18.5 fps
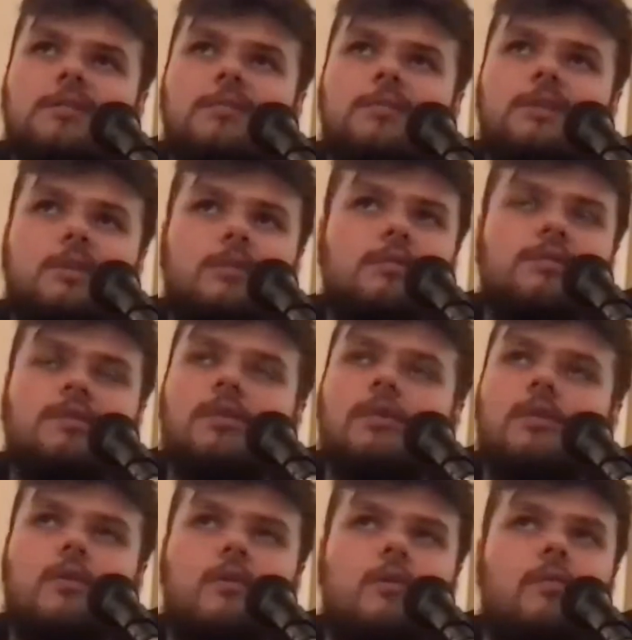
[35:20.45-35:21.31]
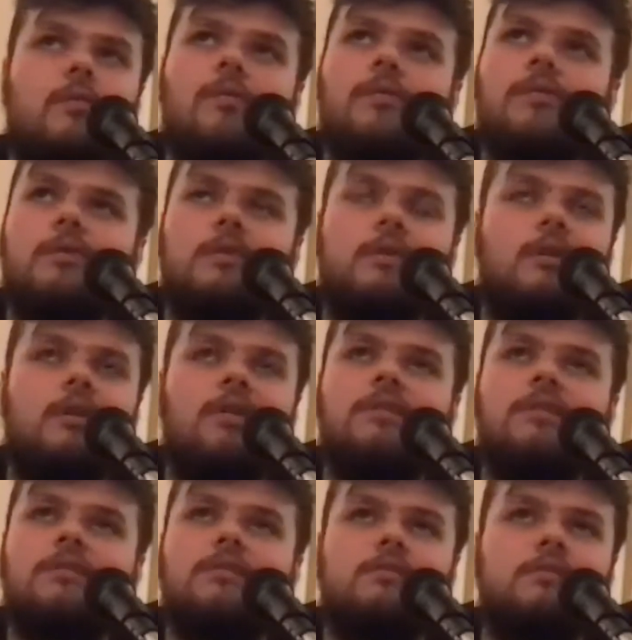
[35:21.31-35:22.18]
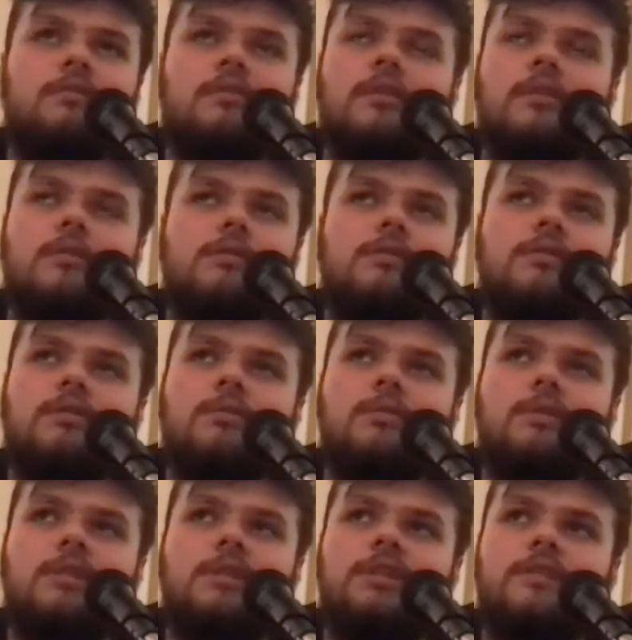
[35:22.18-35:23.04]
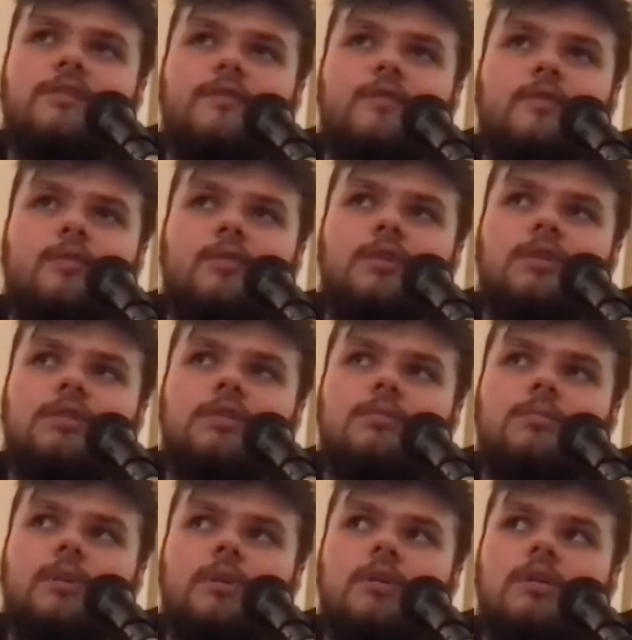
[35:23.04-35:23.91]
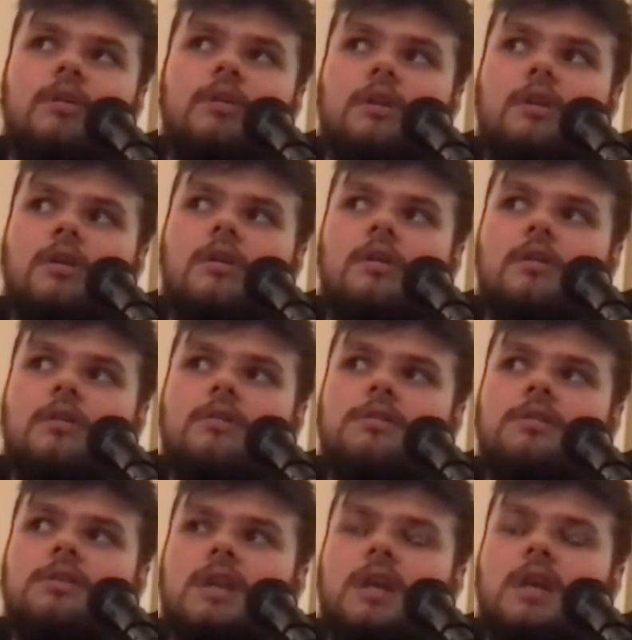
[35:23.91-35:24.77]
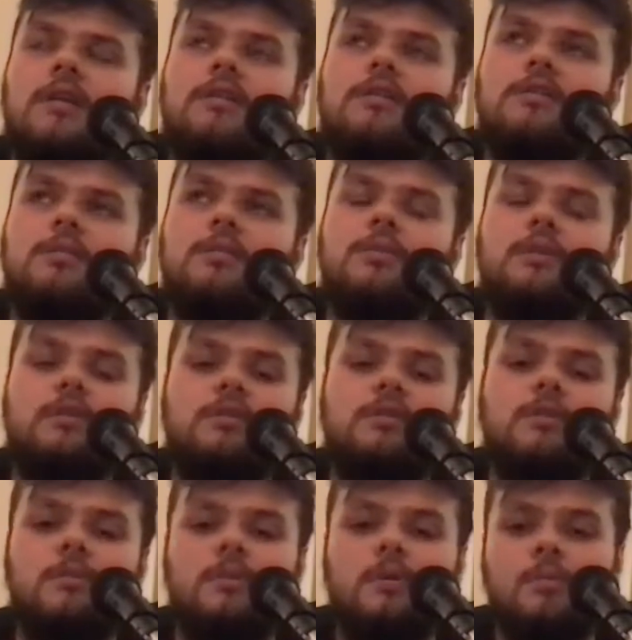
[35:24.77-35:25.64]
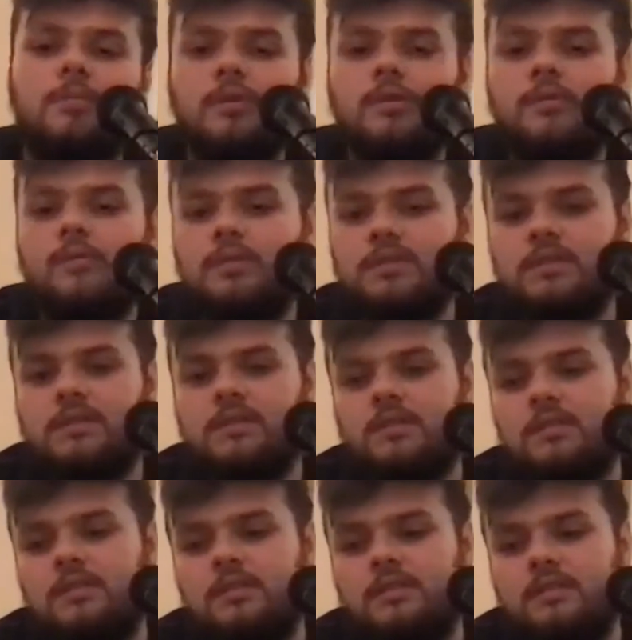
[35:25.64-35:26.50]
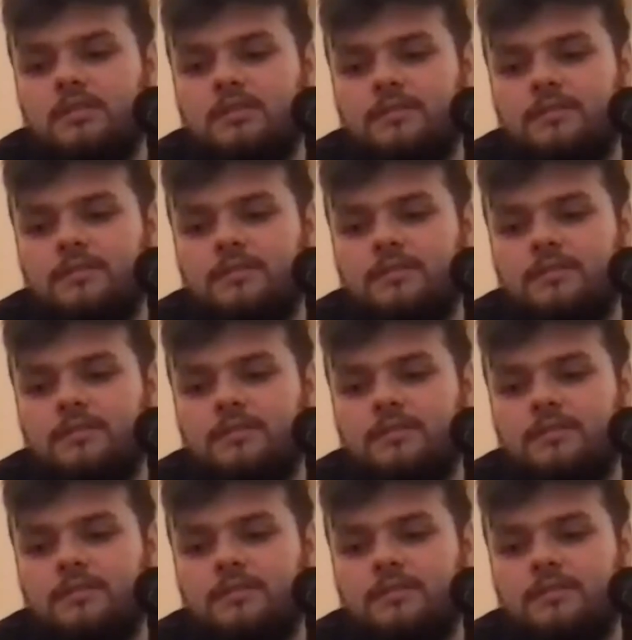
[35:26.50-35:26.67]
I mean, there was a whole, there was so many different ones, but those are kind of some of the big ones. Yeah.